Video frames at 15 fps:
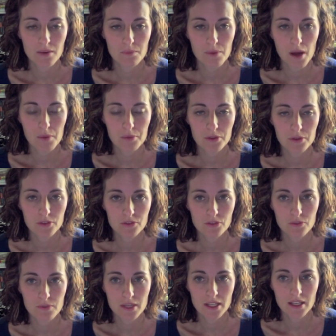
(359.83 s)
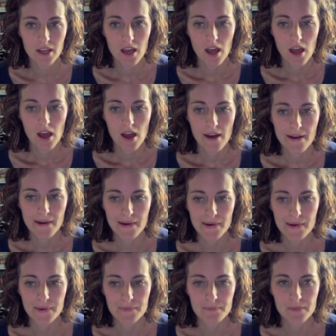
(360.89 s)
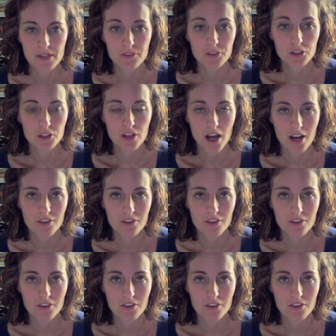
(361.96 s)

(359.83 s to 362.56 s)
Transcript: popular for me. If you're not a